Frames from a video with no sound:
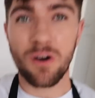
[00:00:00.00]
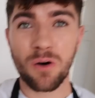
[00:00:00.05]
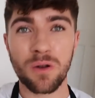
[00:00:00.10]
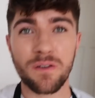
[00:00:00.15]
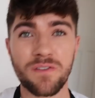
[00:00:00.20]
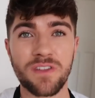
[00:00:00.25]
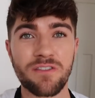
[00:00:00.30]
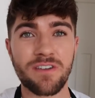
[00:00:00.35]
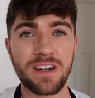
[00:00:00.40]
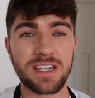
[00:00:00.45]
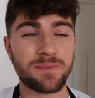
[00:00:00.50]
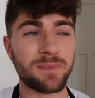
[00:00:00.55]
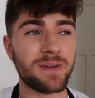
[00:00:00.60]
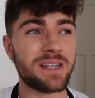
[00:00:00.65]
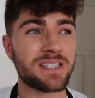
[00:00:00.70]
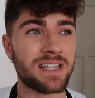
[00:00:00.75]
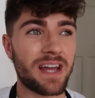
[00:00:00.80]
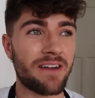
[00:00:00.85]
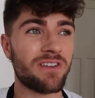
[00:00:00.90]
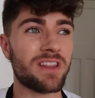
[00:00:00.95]
All of the
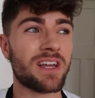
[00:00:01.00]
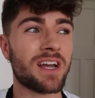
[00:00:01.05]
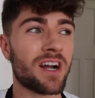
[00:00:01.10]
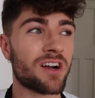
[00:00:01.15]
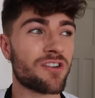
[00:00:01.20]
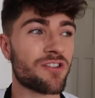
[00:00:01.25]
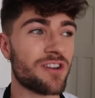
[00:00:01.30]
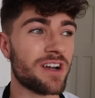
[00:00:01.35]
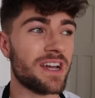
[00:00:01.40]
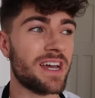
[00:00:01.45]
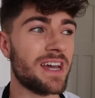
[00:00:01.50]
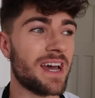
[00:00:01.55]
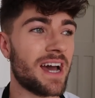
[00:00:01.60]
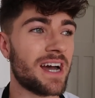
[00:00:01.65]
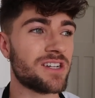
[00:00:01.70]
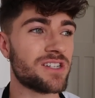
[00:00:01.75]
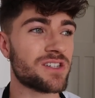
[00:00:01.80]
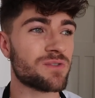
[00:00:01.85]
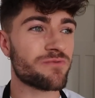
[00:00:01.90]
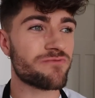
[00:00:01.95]
recipes and everything I create,
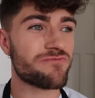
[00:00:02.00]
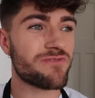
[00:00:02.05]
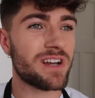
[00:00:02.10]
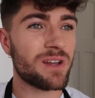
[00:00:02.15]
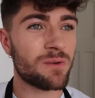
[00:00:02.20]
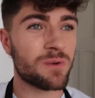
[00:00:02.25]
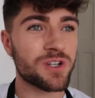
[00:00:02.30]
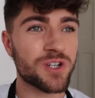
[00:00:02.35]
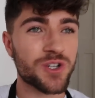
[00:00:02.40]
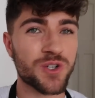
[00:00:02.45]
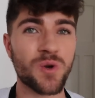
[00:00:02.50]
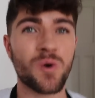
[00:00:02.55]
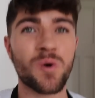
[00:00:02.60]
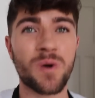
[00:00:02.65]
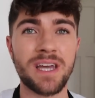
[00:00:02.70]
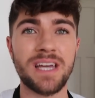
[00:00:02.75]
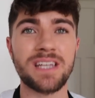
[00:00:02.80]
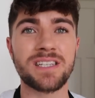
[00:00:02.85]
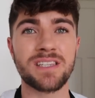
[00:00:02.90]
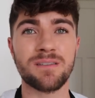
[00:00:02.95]
I just really want to
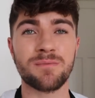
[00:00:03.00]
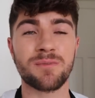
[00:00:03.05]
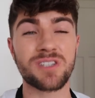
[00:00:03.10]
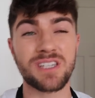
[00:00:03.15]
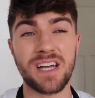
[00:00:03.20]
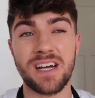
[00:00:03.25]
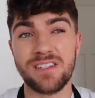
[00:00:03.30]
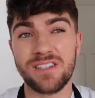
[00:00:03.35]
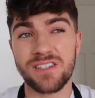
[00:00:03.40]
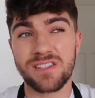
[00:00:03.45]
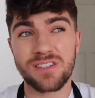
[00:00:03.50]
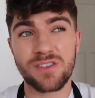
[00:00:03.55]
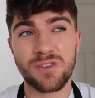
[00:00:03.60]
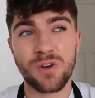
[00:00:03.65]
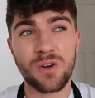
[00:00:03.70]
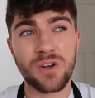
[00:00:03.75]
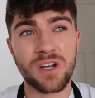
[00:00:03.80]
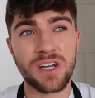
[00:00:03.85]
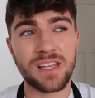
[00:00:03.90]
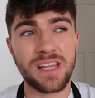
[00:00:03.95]
showcase them, because I just
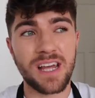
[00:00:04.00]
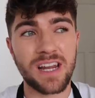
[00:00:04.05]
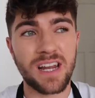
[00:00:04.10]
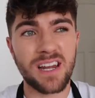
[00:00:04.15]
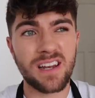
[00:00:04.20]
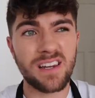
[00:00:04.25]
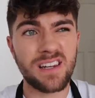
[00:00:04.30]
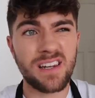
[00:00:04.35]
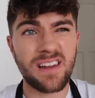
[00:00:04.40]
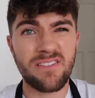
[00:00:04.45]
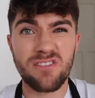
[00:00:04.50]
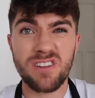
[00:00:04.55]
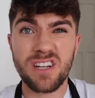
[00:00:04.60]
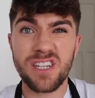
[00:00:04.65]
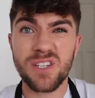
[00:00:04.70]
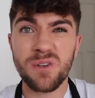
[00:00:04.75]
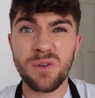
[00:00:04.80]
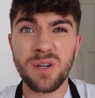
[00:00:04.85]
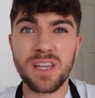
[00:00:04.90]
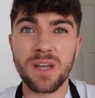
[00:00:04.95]
cook and then I never
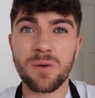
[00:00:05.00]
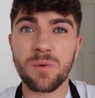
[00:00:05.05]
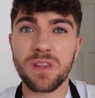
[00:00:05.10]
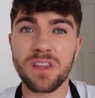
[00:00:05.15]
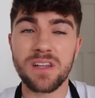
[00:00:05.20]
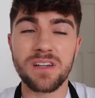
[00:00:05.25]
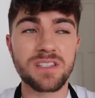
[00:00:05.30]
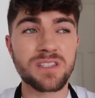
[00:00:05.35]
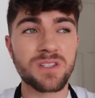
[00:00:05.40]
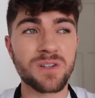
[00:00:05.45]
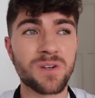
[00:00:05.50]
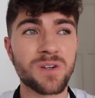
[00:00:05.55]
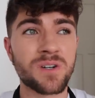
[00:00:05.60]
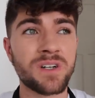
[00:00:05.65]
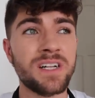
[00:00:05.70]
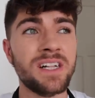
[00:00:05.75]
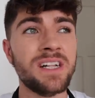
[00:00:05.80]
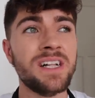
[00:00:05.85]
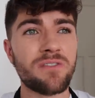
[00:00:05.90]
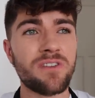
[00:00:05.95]
really do anything with it,
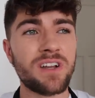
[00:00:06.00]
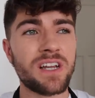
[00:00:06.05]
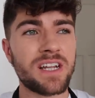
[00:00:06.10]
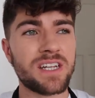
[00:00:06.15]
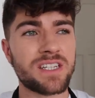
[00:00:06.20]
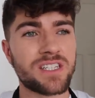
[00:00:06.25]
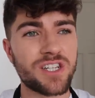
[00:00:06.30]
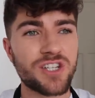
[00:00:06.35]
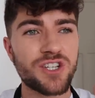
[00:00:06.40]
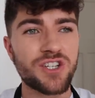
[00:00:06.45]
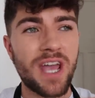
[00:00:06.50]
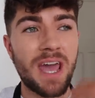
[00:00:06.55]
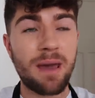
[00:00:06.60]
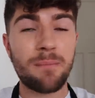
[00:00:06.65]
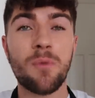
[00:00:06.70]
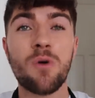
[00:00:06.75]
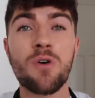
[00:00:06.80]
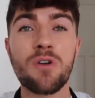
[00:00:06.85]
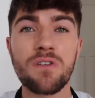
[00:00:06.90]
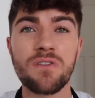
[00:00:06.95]
so it'd be really nice to
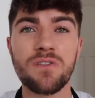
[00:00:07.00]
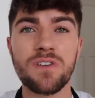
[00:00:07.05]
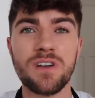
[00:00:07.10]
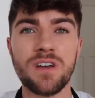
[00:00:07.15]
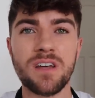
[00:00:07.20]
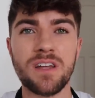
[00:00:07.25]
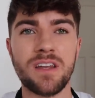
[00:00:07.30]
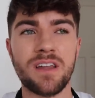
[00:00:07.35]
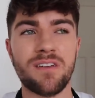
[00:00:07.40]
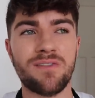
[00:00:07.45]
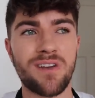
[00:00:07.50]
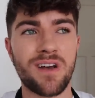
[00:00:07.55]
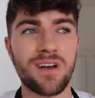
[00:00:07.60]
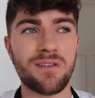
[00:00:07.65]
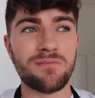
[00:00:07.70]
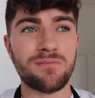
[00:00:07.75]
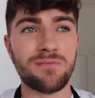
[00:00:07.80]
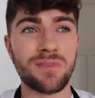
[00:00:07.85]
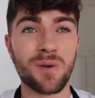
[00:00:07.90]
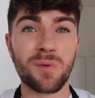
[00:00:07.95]
share more of it. And if
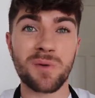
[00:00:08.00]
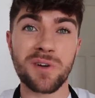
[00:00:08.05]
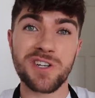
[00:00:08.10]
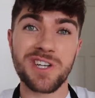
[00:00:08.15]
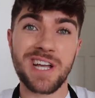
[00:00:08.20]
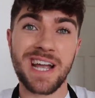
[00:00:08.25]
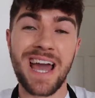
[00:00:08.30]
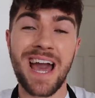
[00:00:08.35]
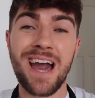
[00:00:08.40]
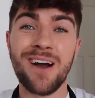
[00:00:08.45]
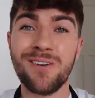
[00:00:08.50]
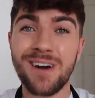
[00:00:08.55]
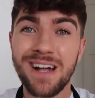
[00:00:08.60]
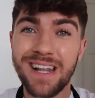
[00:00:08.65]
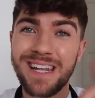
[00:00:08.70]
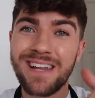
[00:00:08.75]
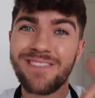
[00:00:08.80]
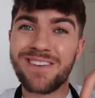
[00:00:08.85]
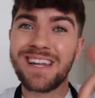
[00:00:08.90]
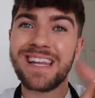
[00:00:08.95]
you want to check it out,
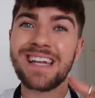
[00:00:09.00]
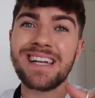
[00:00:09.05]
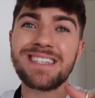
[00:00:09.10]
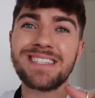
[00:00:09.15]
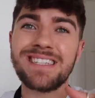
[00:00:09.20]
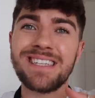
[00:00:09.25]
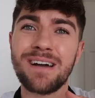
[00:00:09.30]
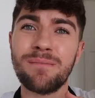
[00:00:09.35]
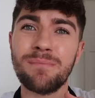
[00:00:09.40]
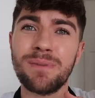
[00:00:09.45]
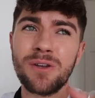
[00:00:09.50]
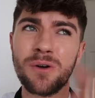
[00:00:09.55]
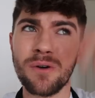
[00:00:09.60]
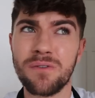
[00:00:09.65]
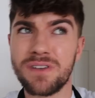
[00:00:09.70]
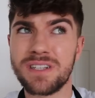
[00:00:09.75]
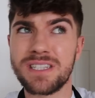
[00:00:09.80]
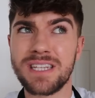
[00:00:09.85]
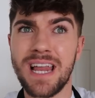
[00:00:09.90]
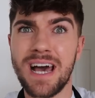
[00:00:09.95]
I'll leave it linked down below
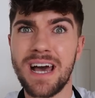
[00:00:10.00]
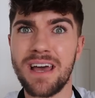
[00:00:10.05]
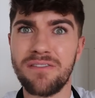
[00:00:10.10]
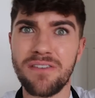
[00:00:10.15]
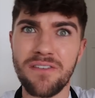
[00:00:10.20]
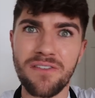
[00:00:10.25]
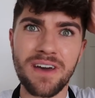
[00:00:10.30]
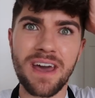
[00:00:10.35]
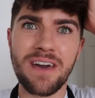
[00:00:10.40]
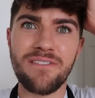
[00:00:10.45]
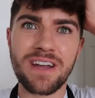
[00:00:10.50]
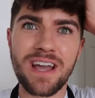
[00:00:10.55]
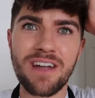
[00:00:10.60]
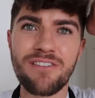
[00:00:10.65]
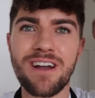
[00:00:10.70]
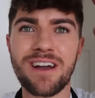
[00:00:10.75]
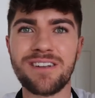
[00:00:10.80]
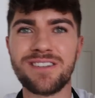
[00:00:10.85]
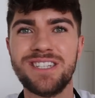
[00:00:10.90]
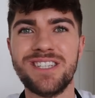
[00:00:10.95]
if it's live, if I ever get
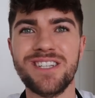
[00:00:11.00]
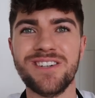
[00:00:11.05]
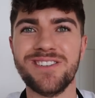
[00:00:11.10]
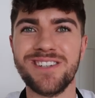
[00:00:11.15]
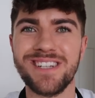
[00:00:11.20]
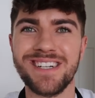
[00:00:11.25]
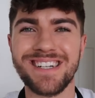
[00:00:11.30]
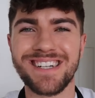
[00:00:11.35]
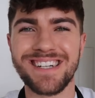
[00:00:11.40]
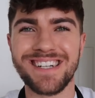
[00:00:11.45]
around to doing it.